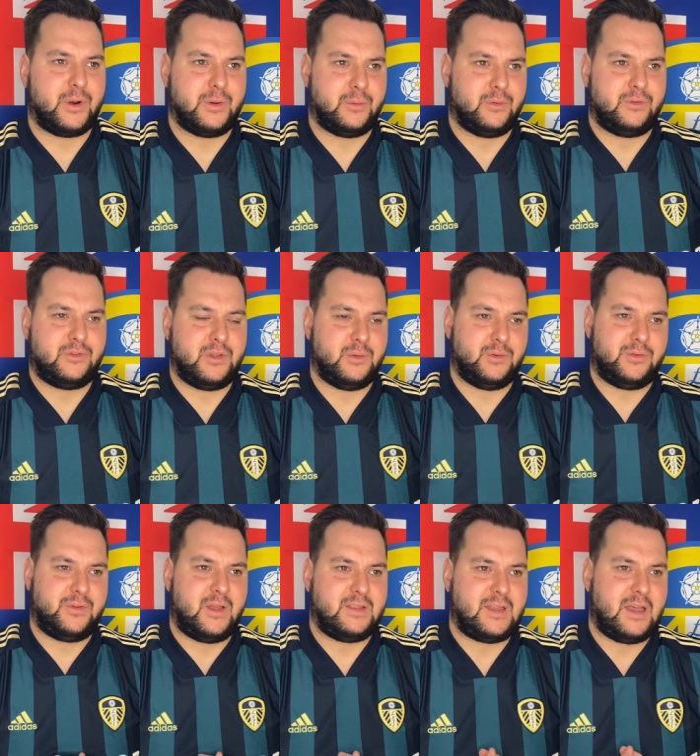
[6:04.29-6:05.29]
It was
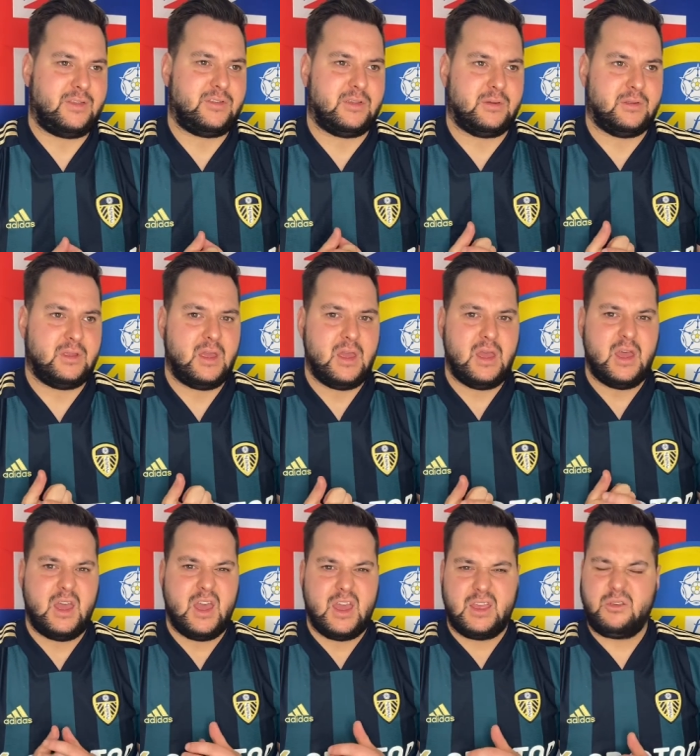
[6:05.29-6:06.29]
fantastic.
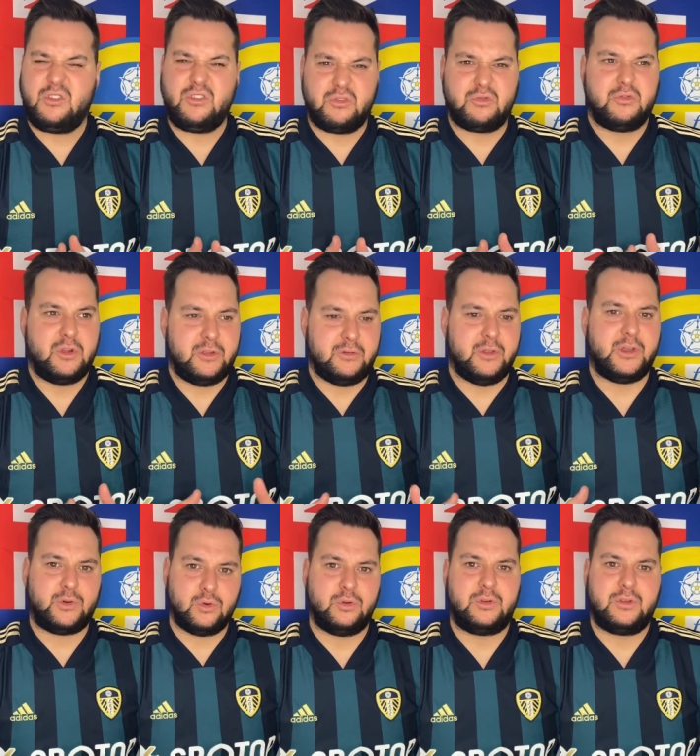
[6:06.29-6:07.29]
It was just a really, really
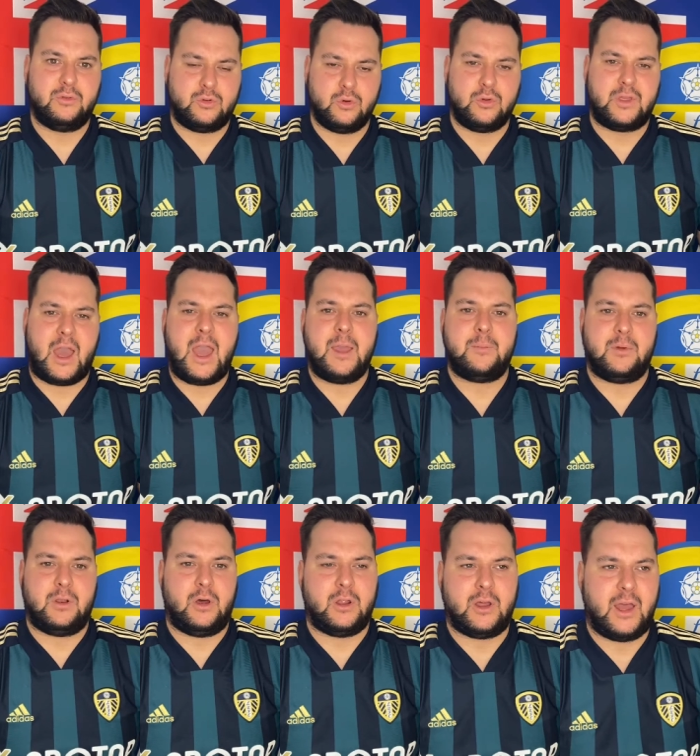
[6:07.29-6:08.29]
good game, and
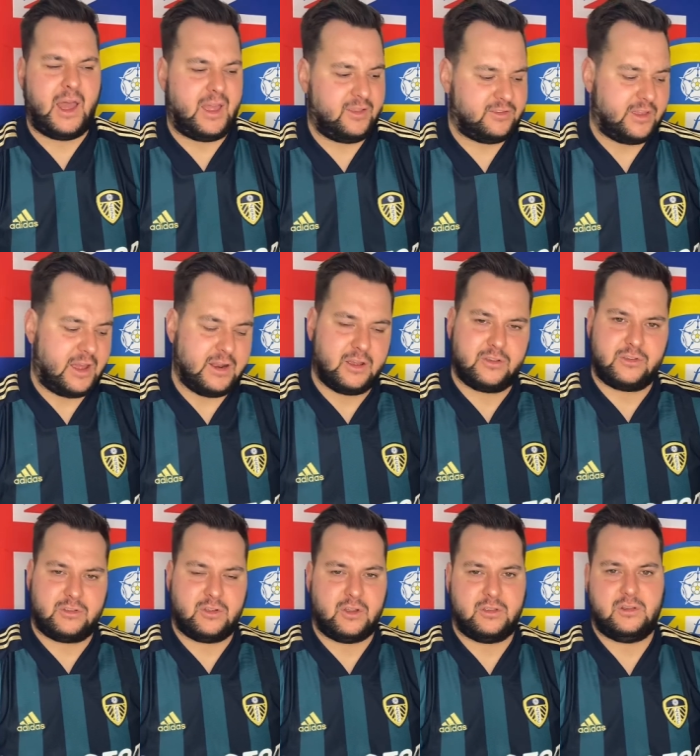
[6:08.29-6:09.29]
I hate saying it
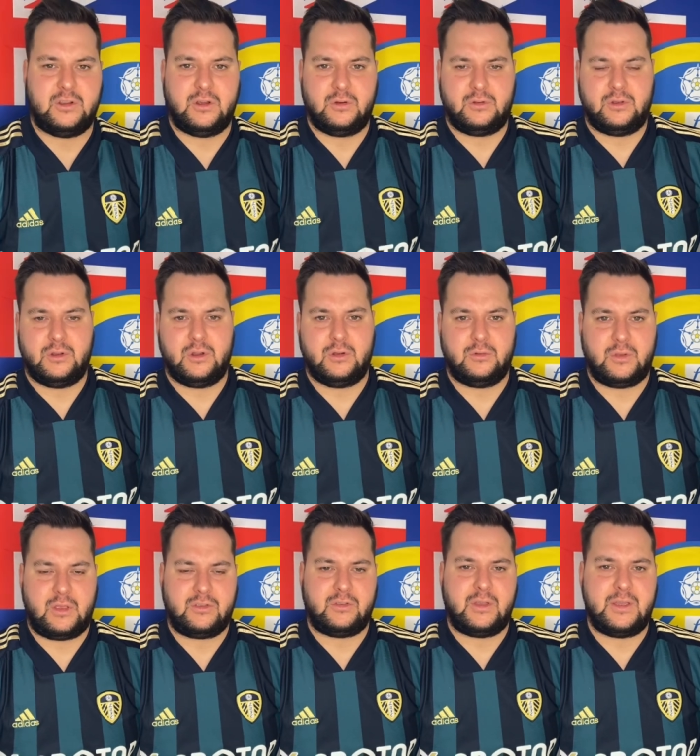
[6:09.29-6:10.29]
because, you know,
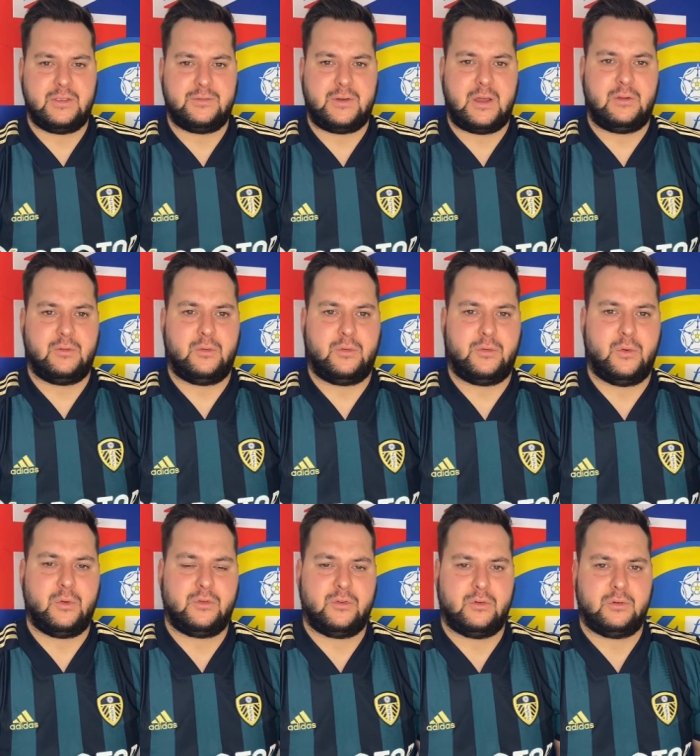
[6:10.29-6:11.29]
as a Leeds fan,
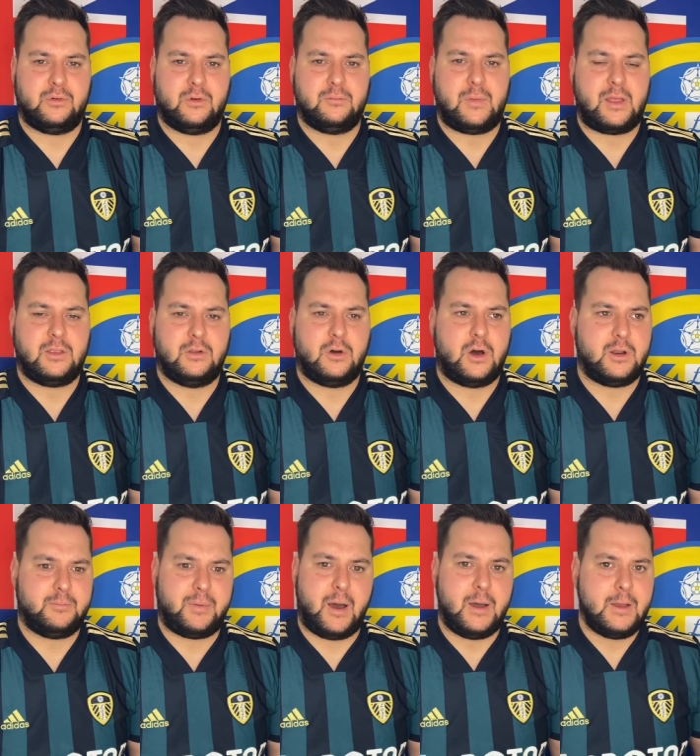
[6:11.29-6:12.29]
thoughts on Man United,
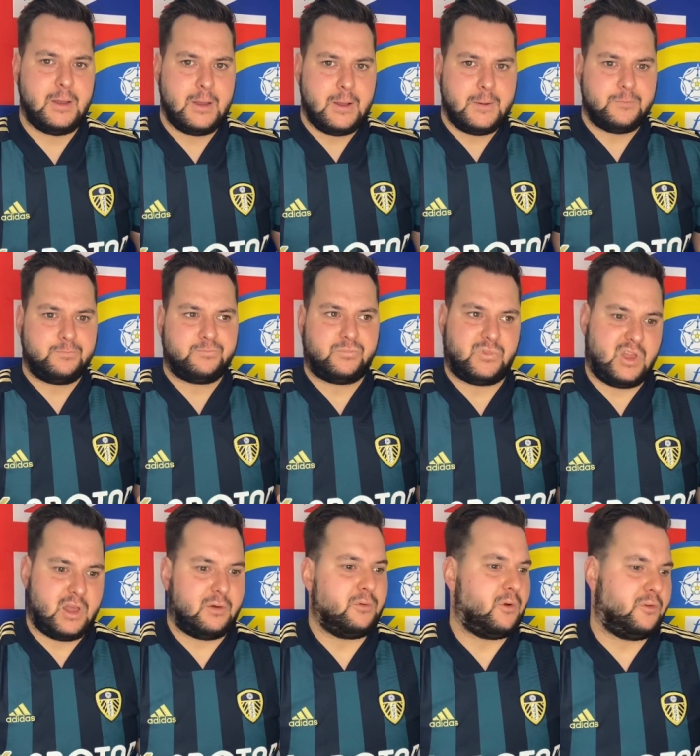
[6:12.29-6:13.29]
but
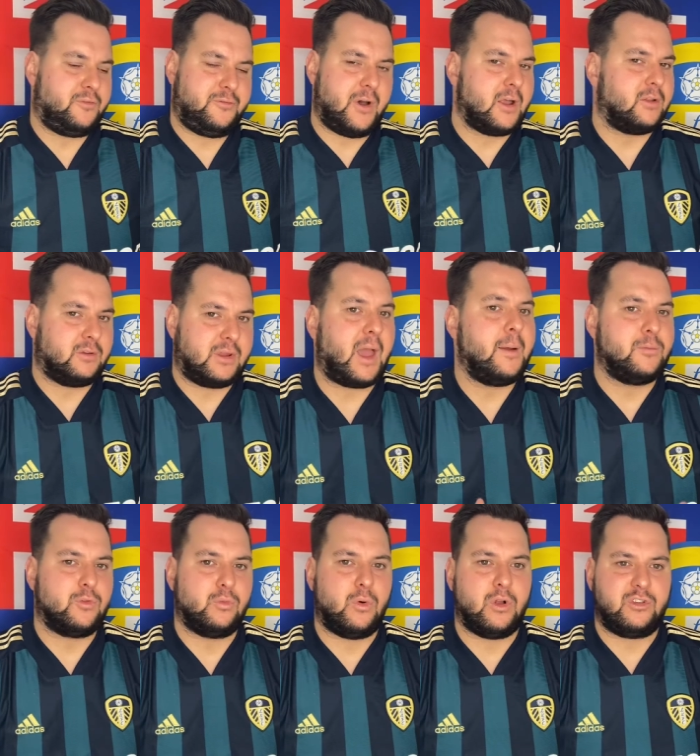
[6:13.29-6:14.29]
yeah, a fun game
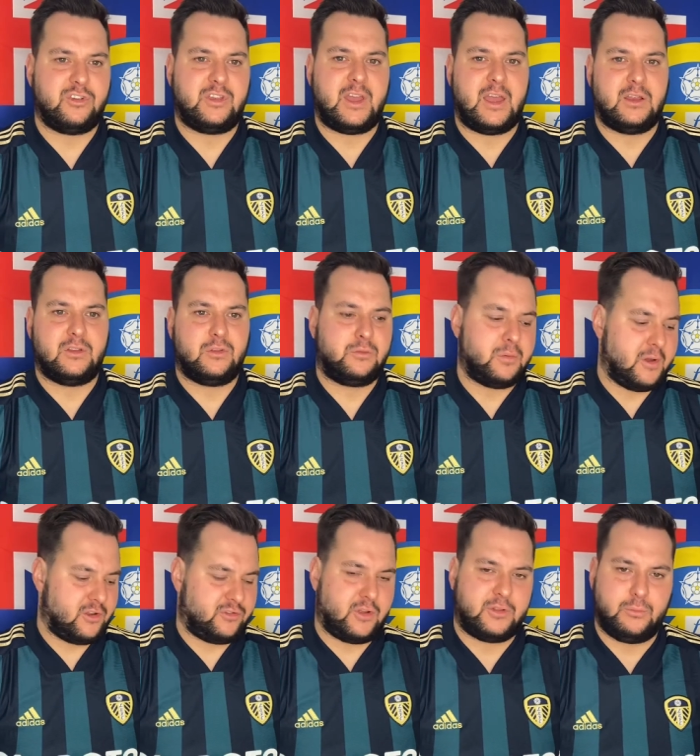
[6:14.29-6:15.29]
to watch again. It's
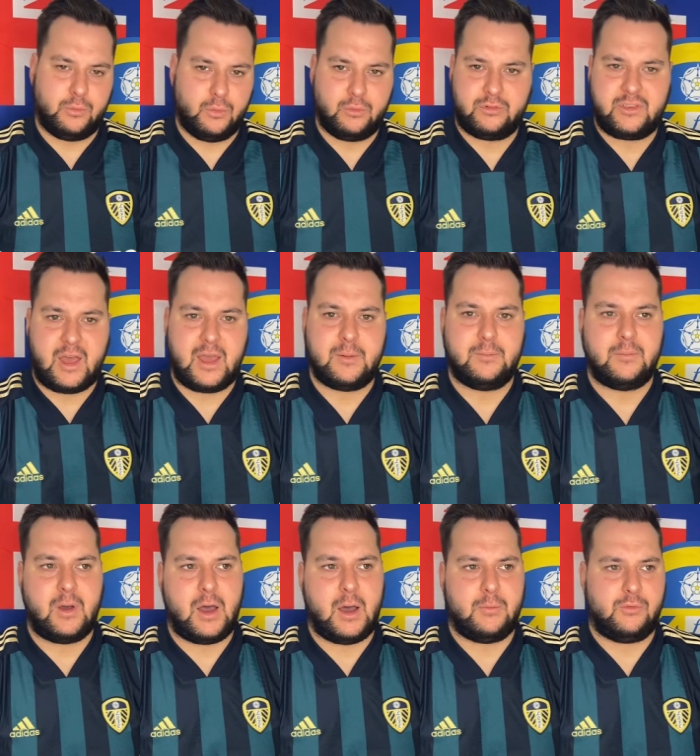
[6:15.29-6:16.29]
much like the Wolves game.
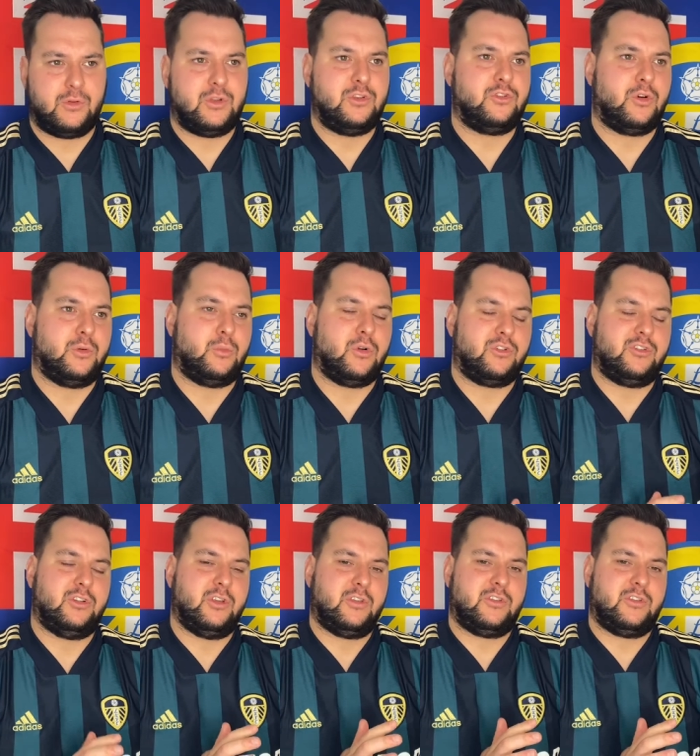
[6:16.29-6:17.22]
Really enjoyed watching it.